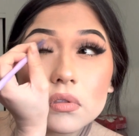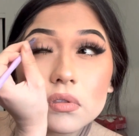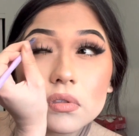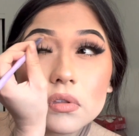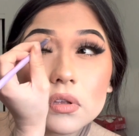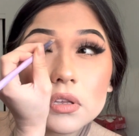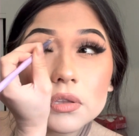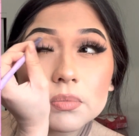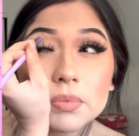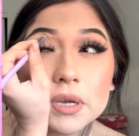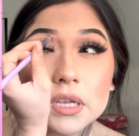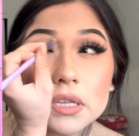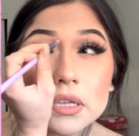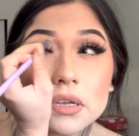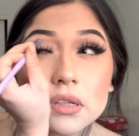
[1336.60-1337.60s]
This
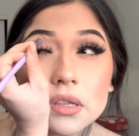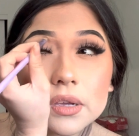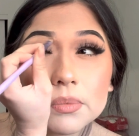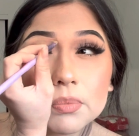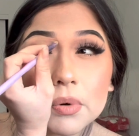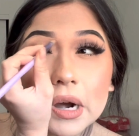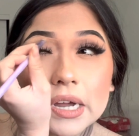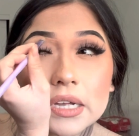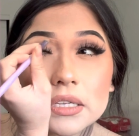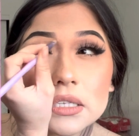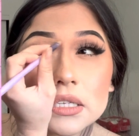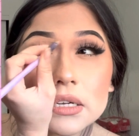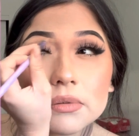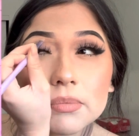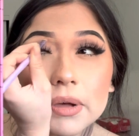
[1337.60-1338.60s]
basically brightens
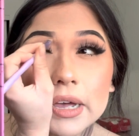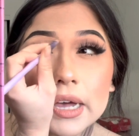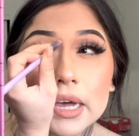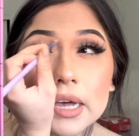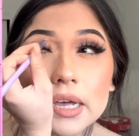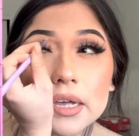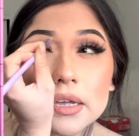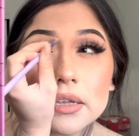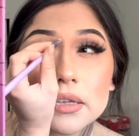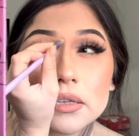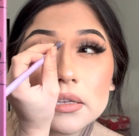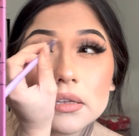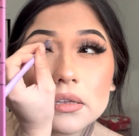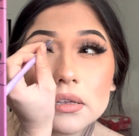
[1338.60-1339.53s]
up my eyes.